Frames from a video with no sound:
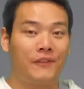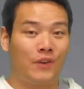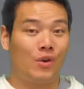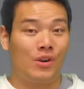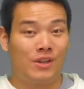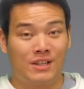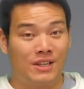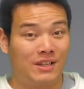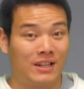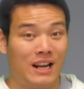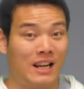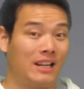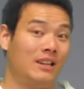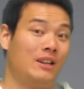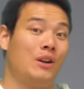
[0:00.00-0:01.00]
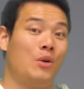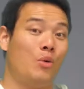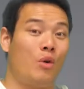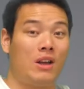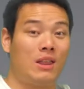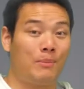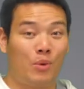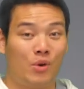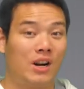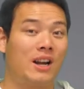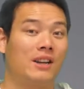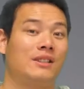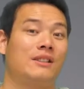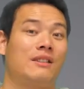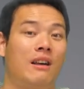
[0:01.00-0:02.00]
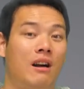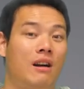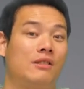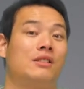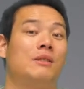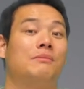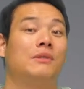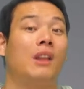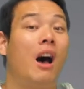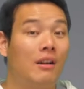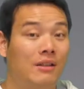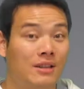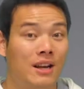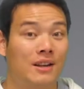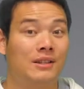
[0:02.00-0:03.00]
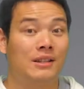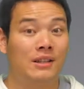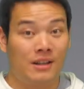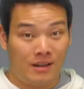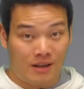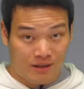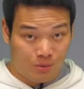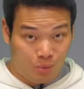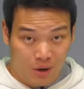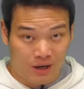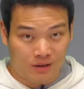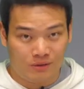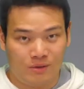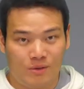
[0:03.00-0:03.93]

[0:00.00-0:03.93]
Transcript: Of course, just like other products, there are some downsides as well.